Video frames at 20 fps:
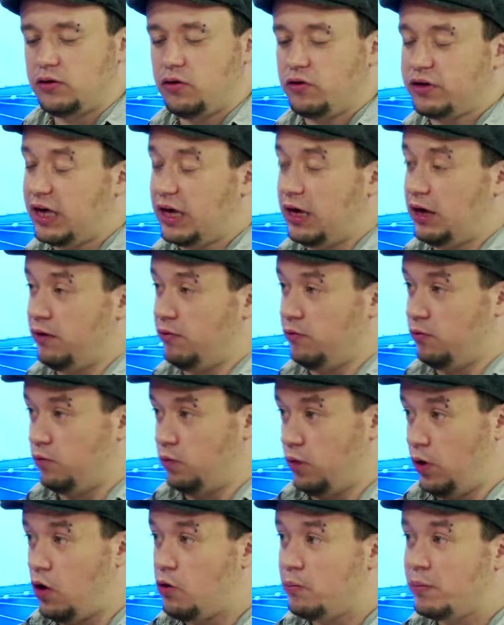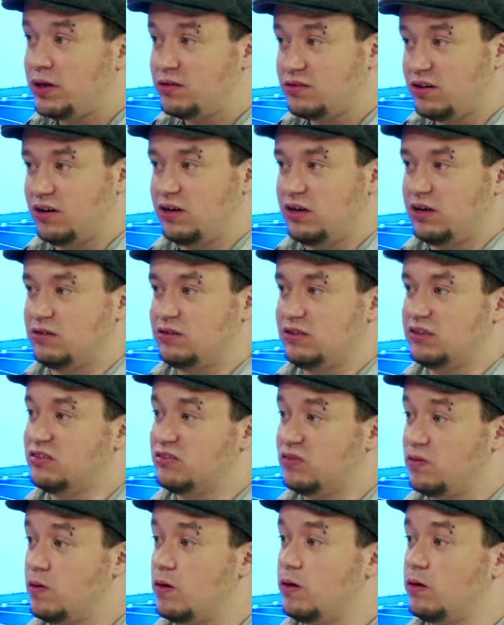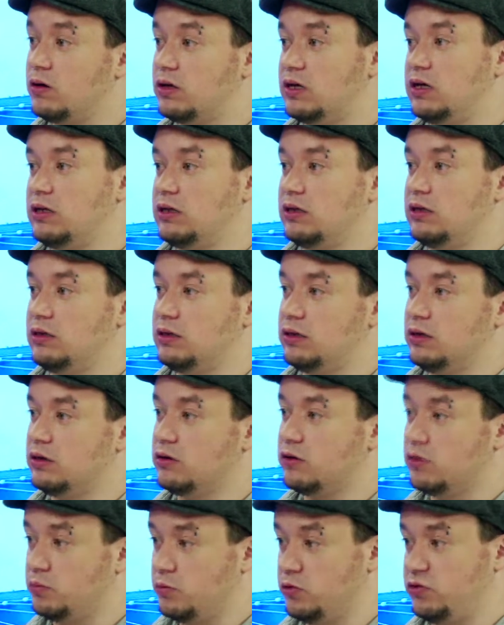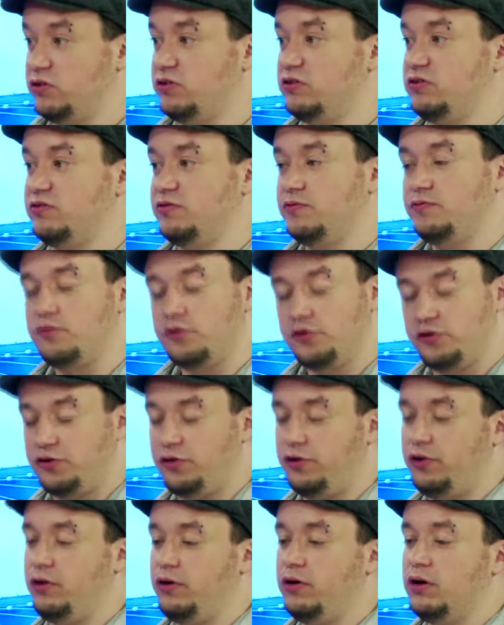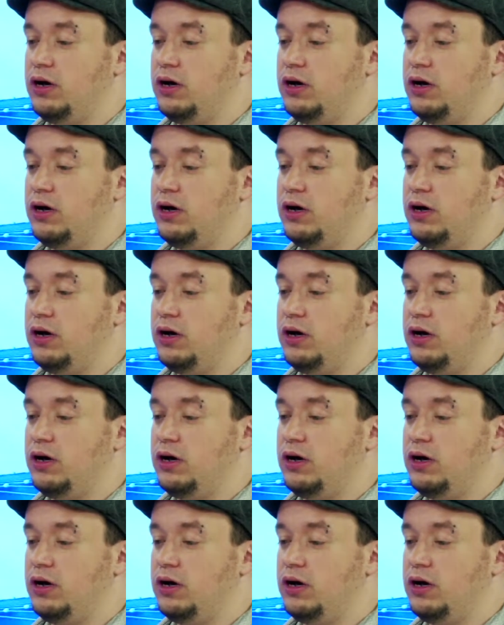okay, our main target is the local commuters, for sure.